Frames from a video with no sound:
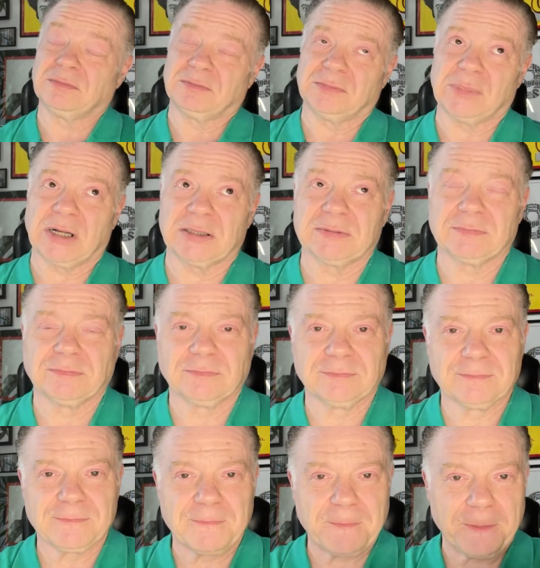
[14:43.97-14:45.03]
Well,
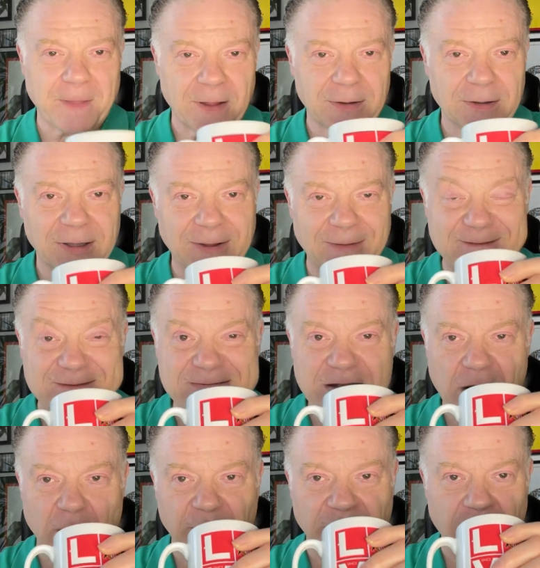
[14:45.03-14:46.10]

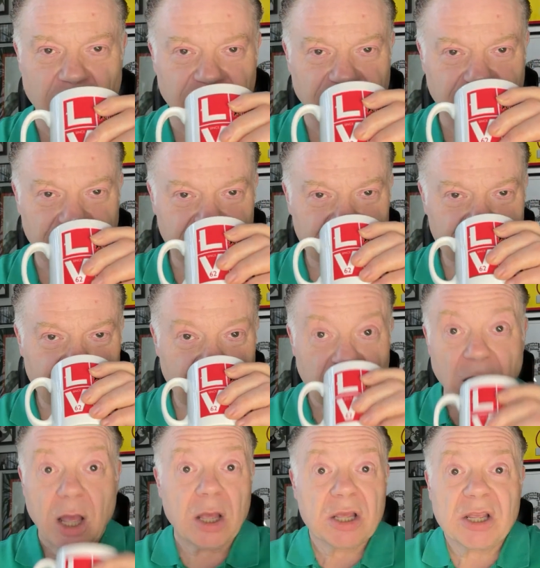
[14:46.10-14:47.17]
comedy opening.
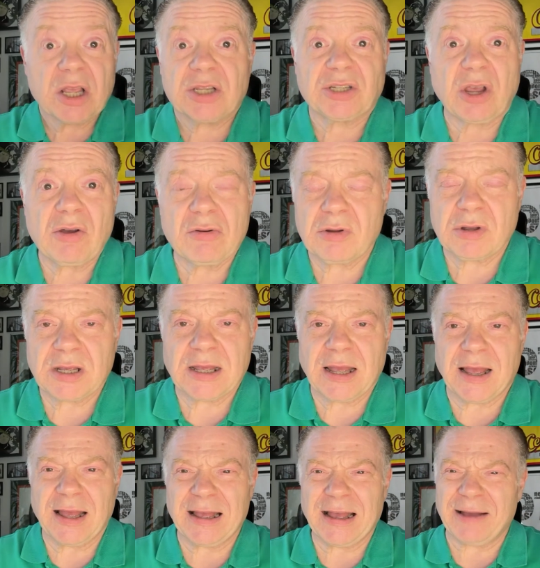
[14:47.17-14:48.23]
So
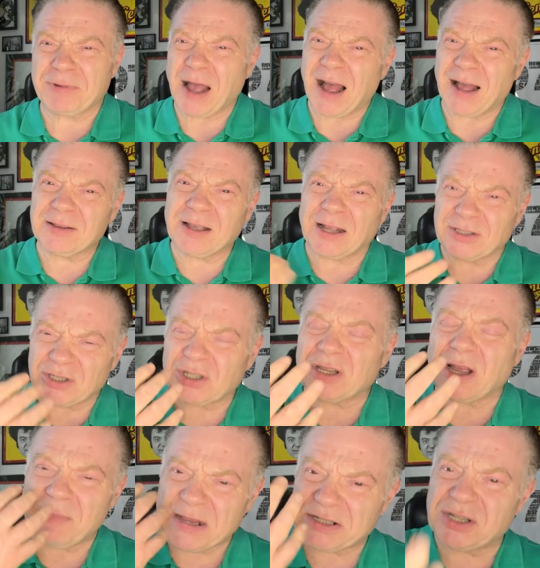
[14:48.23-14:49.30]

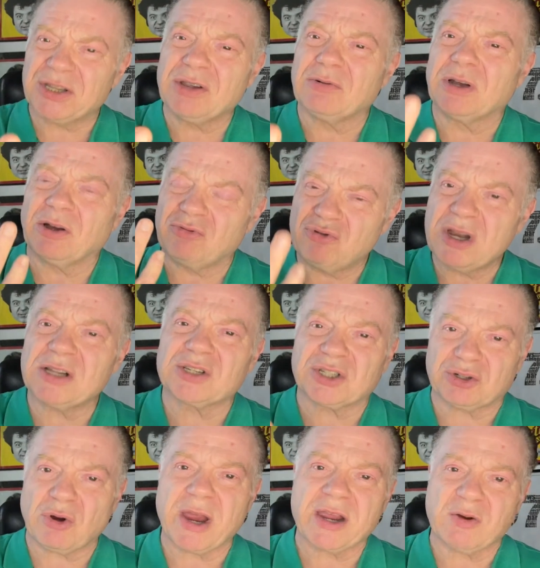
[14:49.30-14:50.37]
I'm asking you a real
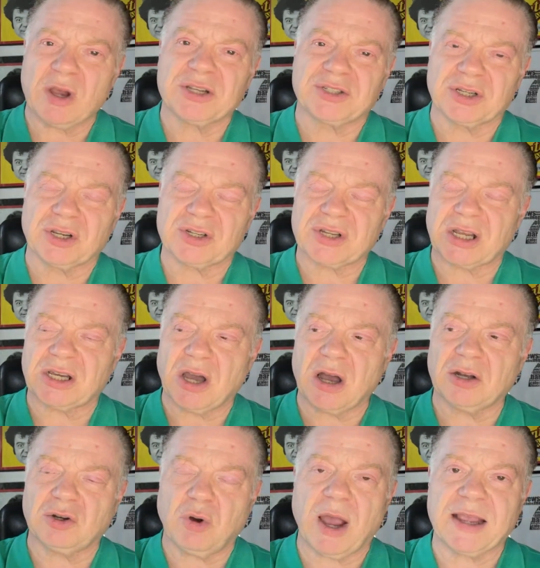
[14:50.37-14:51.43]
straight question because I
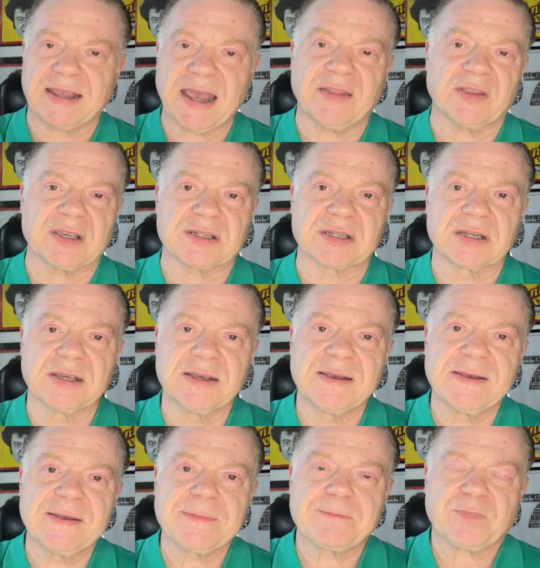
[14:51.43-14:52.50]
can't quite get this.
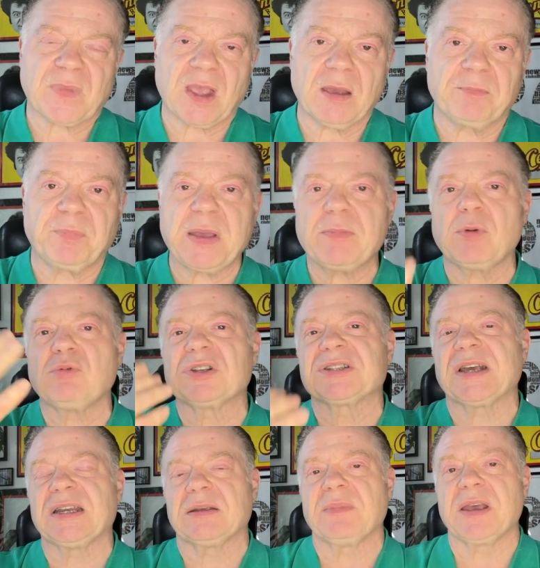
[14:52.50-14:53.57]
People will
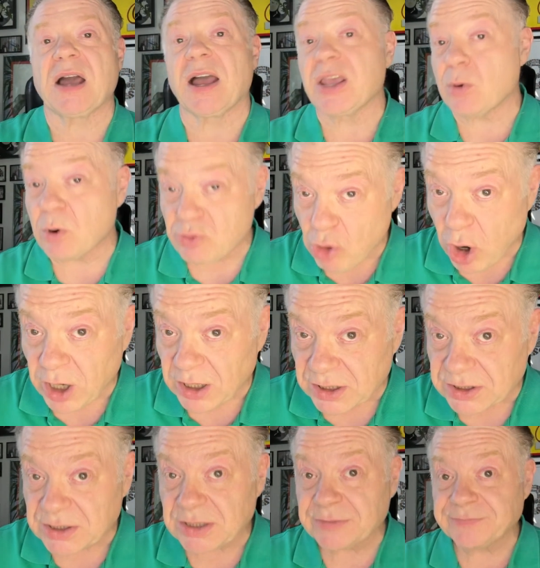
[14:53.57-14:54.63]
say to me, are you a
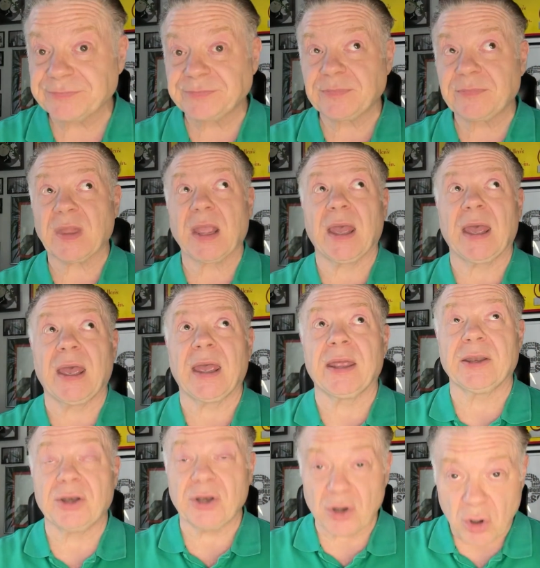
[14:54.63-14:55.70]
royalist?
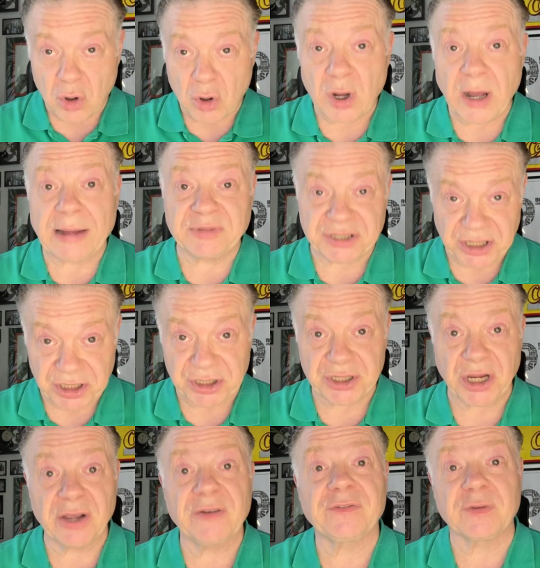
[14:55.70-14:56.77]
No, I'm
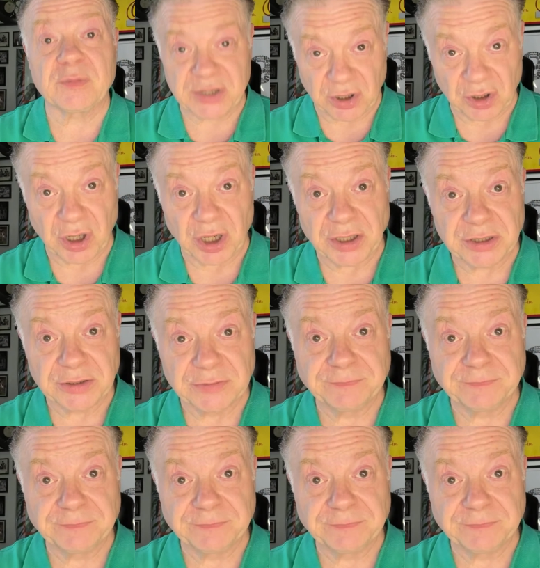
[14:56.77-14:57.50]
Ginger from Sunderland.